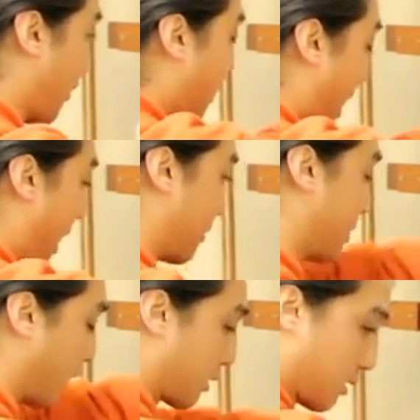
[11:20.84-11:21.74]

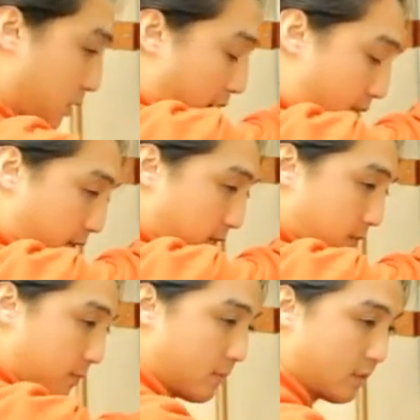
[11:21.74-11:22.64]
5, 6, 7.
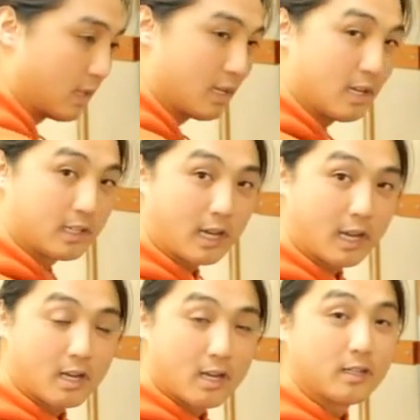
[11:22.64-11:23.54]

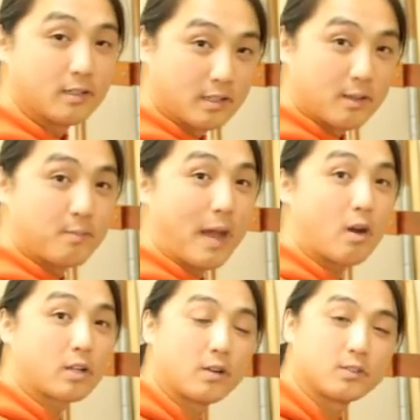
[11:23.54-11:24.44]
Okay?
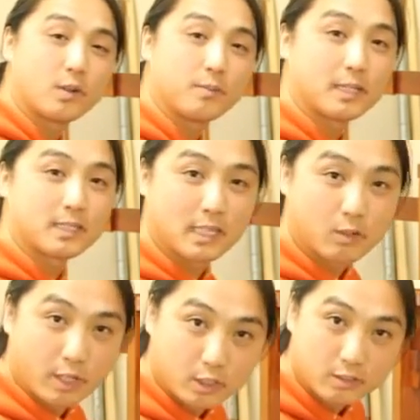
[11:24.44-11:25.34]
Power comes from
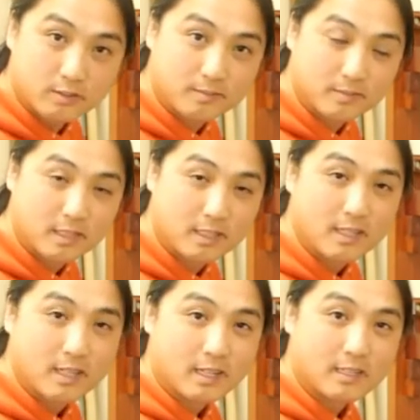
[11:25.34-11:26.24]
acceleration,
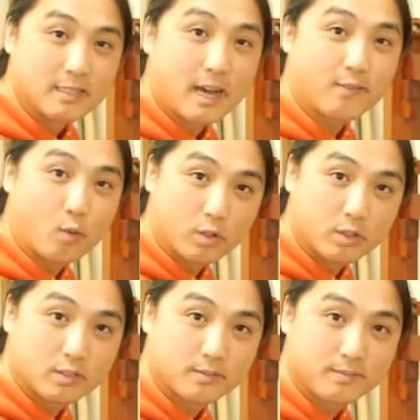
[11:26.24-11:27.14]
not
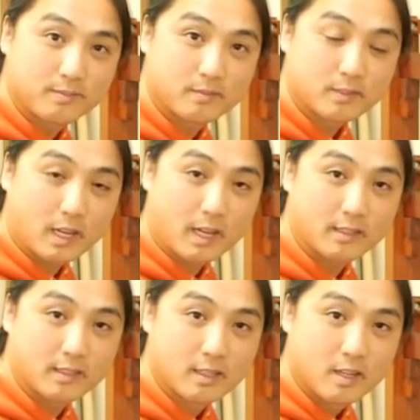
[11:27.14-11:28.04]
force.
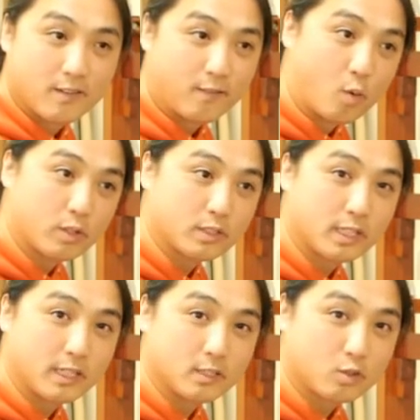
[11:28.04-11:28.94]
Okay? Force is
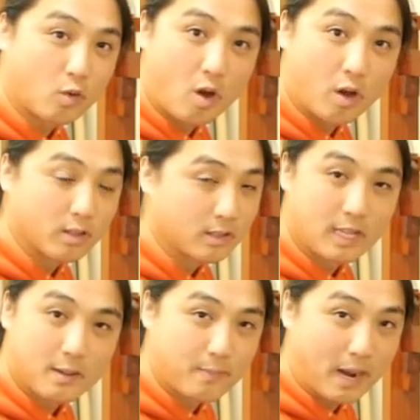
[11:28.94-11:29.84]
hitting strong,
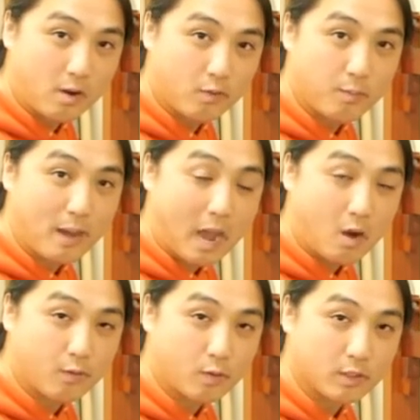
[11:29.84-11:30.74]
not powerful.
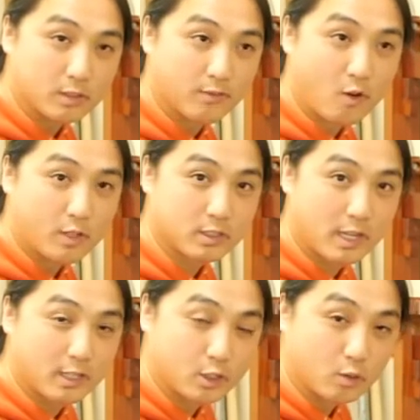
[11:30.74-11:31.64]
Powerful is focused on
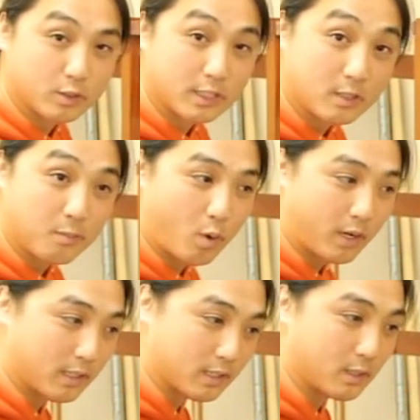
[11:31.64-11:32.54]
energy at a single
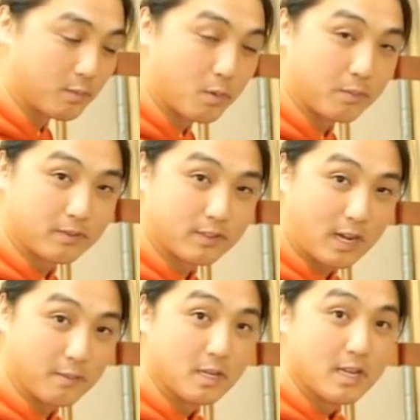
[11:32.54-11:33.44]
point and a single moment at a
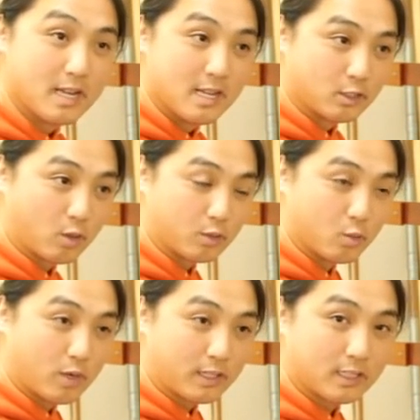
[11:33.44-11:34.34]
time. So you
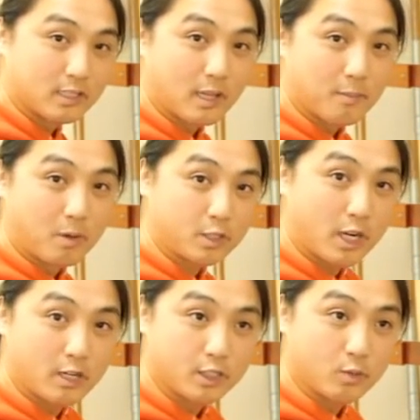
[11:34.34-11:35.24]
want to get as much
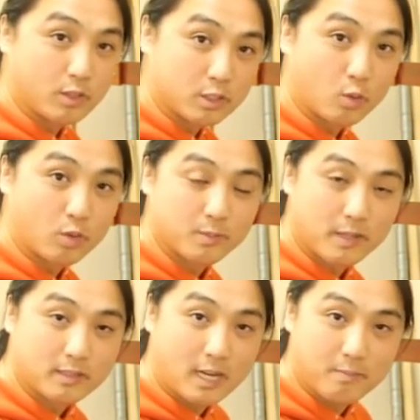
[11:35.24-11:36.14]
energy with the shortest
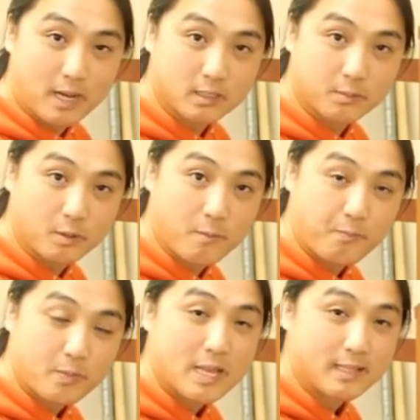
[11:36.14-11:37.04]
amount of time possible.
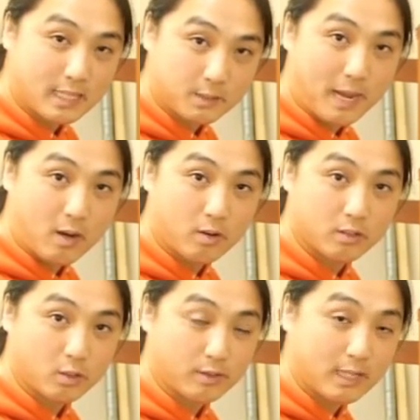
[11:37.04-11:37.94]
That's power.
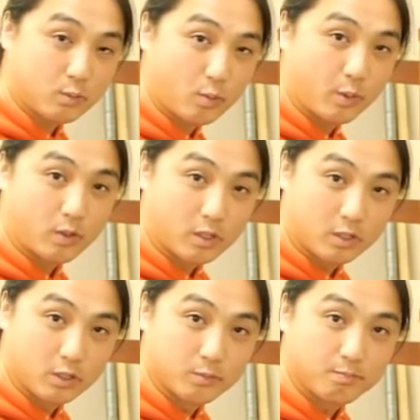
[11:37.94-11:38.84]
So that's what we were
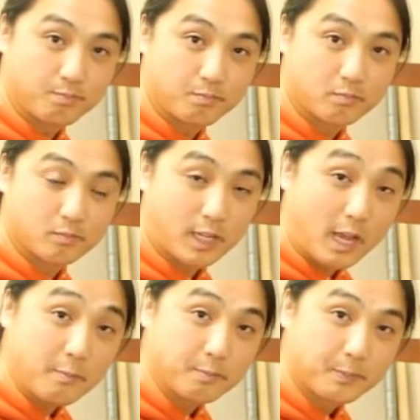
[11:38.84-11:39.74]
going to do.
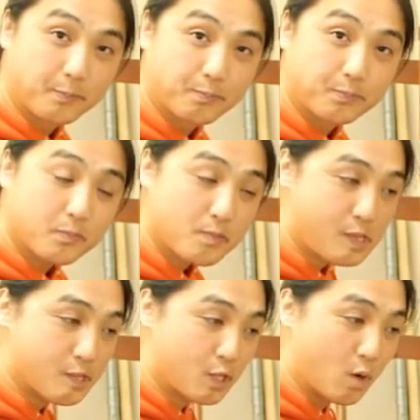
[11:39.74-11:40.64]
Okay?
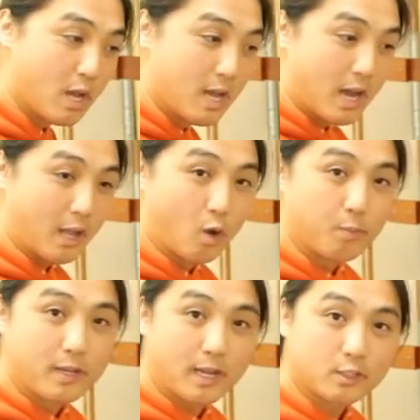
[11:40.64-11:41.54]
So I
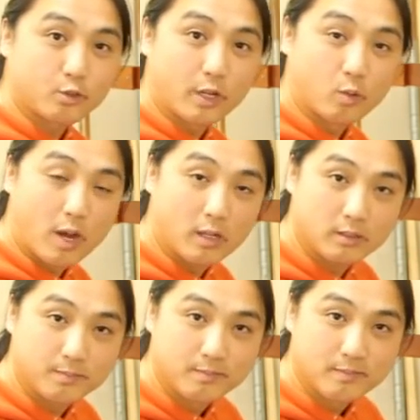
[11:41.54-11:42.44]
hope you guys trained
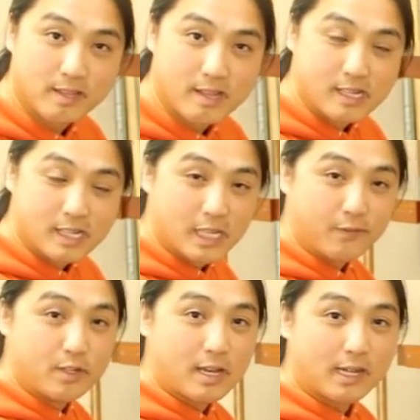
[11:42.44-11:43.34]
well.
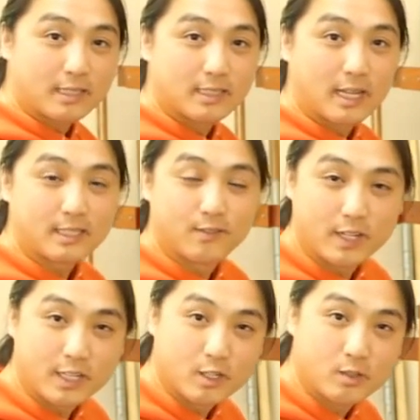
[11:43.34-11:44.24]
If you guys liked the
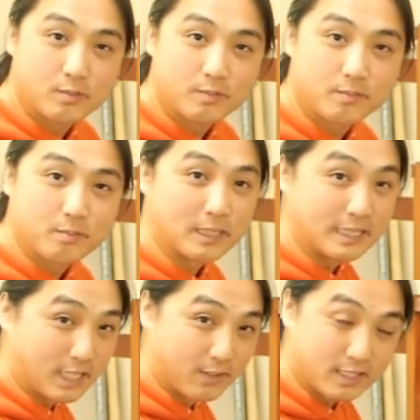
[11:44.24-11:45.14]
video,
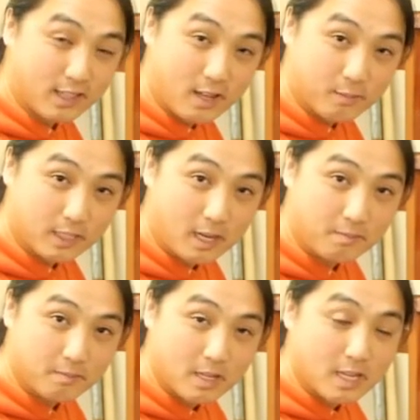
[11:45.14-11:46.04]
please give us a thumbs
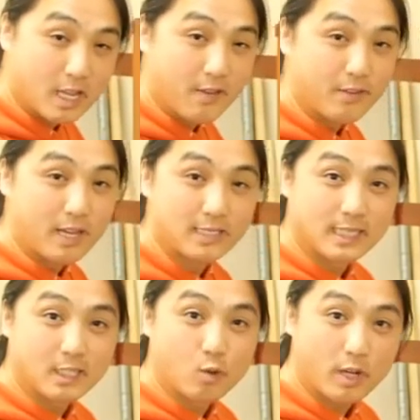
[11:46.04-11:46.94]
up. If you guys
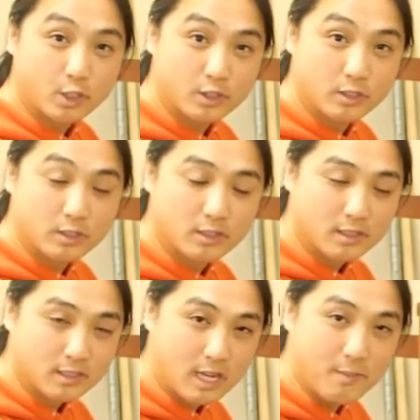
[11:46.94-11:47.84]
have any questions,
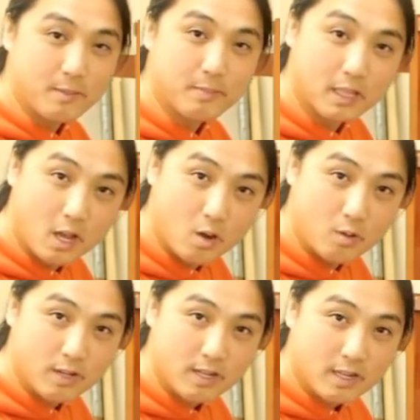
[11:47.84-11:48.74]
comment
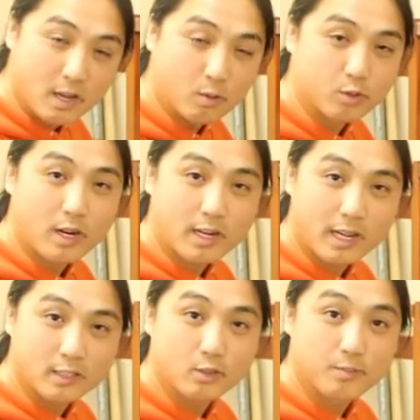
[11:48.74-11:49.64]
below, and we'll try to
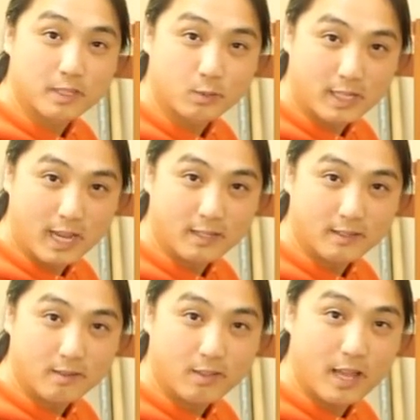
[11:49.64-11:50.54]
answer it best we can.
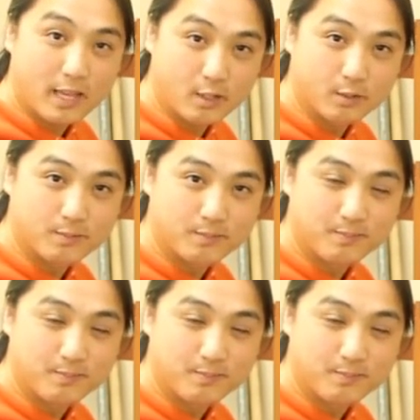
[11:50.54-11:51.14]
Thank you.